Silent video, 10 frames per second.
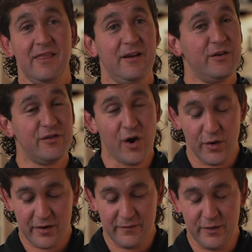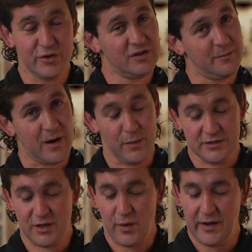there's no confusion about
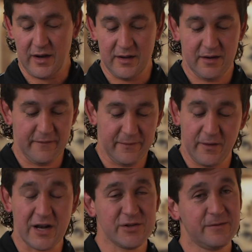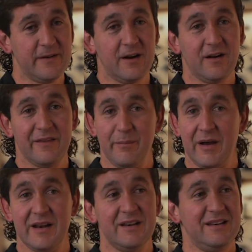what's going on. If you've got your finger on the
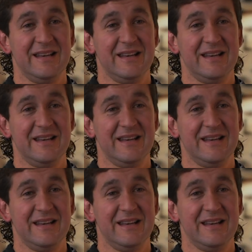button,